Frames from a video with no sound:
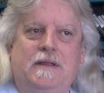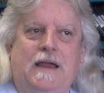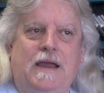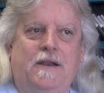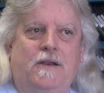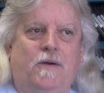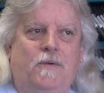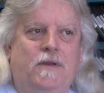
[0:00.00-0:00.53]
I
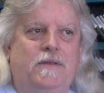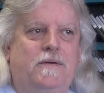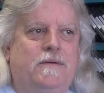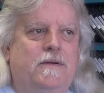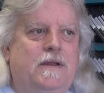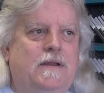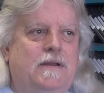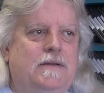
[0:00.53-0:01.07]
don't know whether
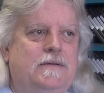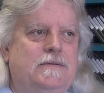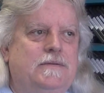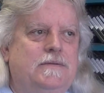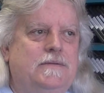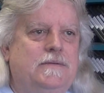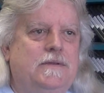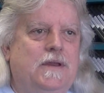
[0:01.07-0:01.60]

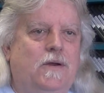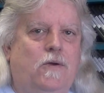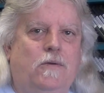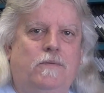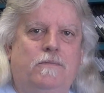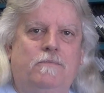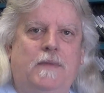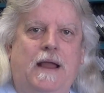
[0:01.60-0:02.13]
the
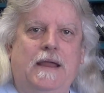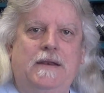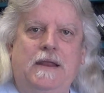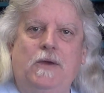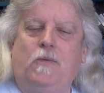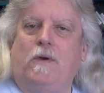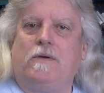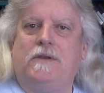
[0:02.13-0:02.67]
old My
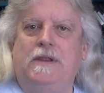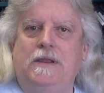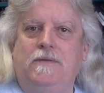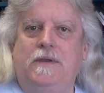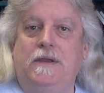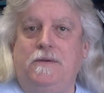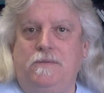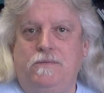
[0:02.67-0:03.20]
Network
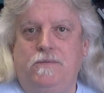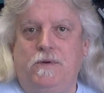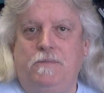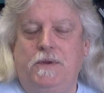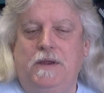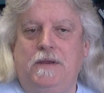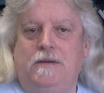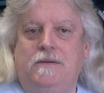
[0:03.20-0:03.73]
TV
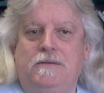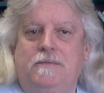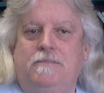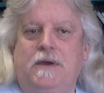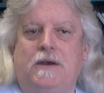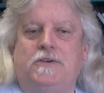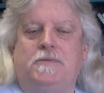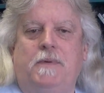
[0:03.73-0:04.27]
would be a
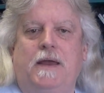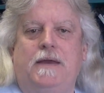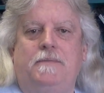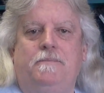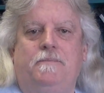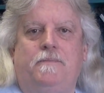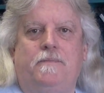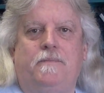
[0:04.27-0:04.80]
better spot.
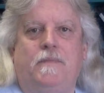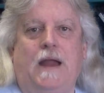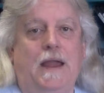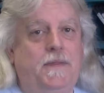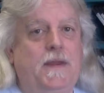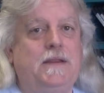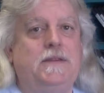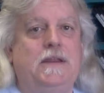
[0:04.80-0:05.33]
I
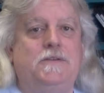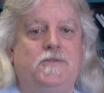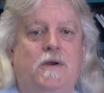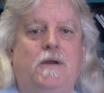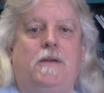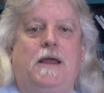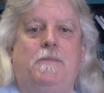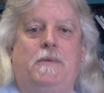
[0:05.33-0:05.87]
think they'd
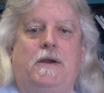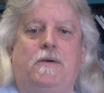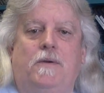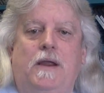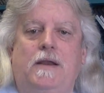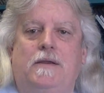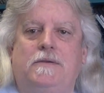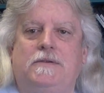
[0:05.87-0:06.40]
draw a lot better
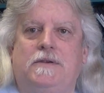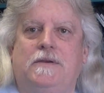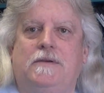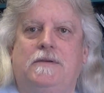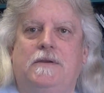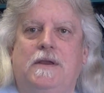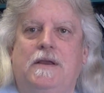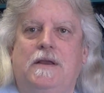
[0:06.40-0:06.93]
ratings
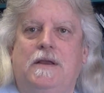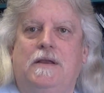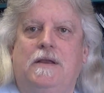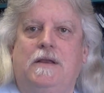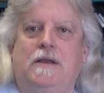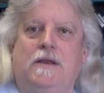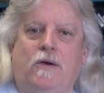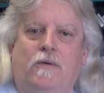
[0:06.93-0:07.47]

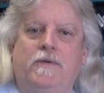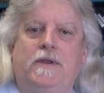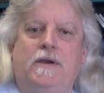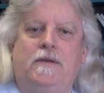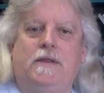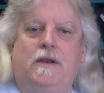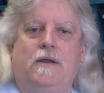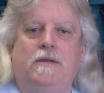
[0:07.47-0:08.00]
over
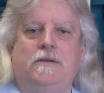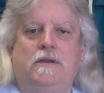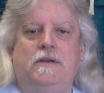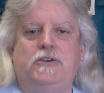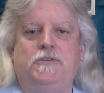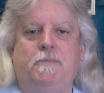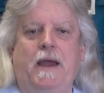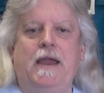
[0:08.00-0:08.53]
there than
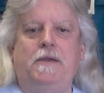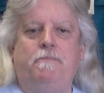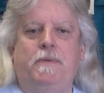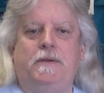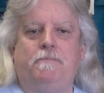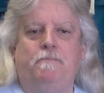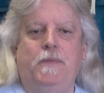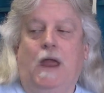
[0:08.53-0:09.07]
on Spike,
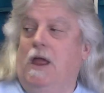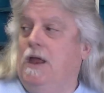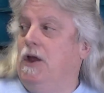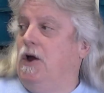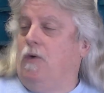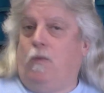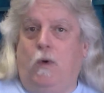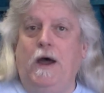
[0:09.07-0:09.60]
but
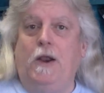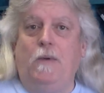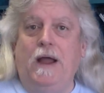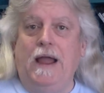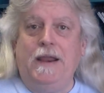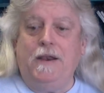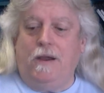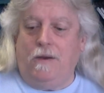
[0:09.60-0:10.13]
what do
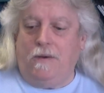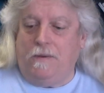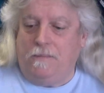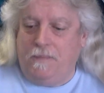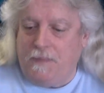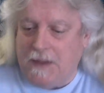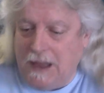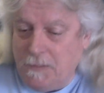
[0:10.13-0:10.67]
I know?
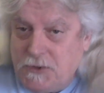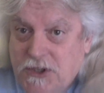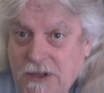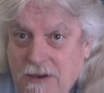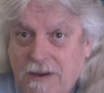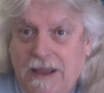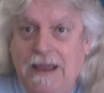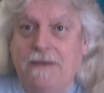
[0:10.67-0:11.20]
I'm
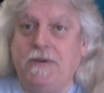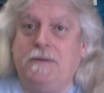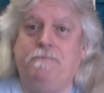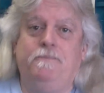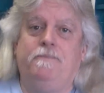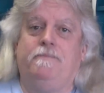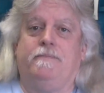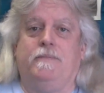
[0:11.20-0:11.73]
still having